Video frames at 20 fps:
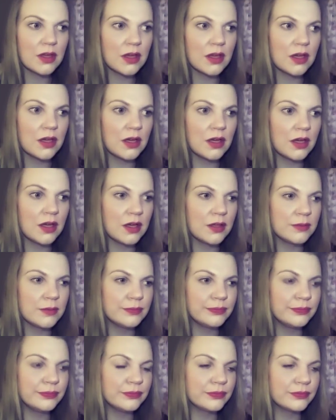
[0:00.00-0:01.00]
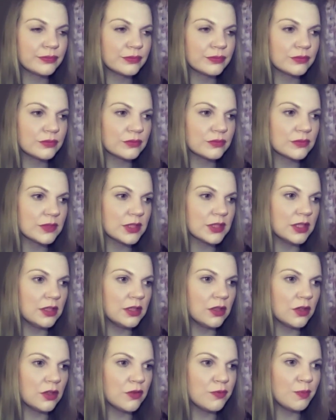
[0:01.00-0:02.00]
Um, a
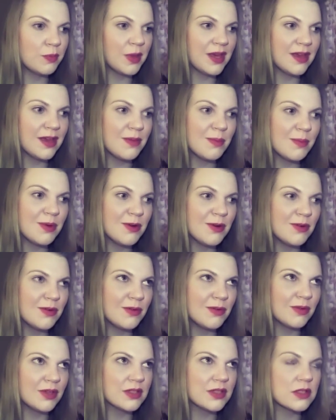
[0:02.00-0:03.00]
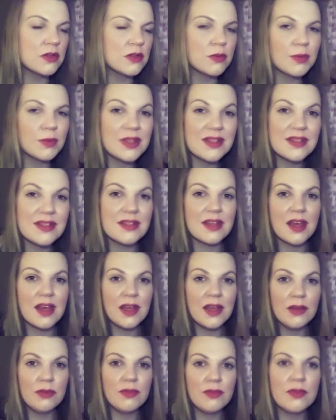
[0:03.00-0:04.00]
lot of people, it's not been
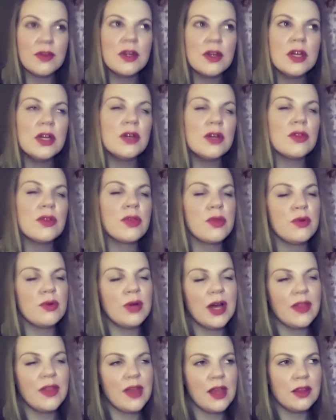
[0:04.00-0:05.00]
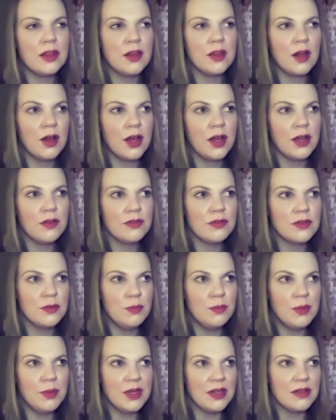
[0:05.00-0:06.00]
safe throughout their life to
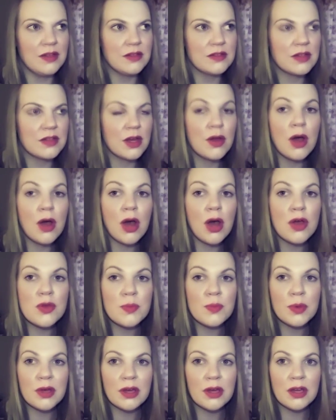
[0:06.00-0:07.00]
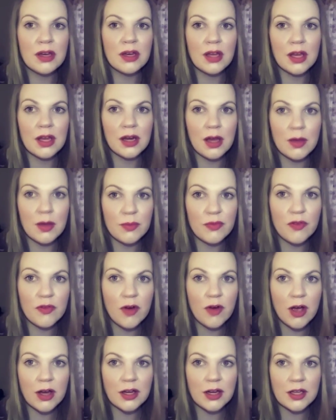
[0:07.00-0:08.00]
be so open and
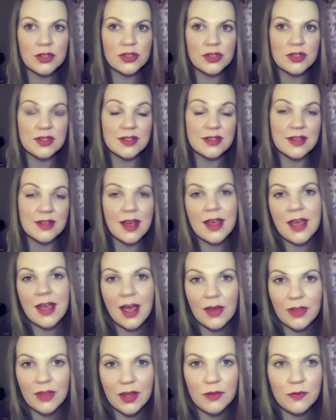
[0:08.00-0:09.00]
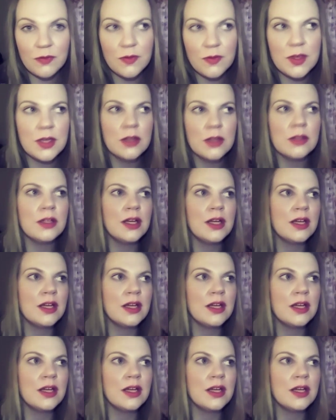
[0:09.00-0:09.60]
upfront and just say how they feel and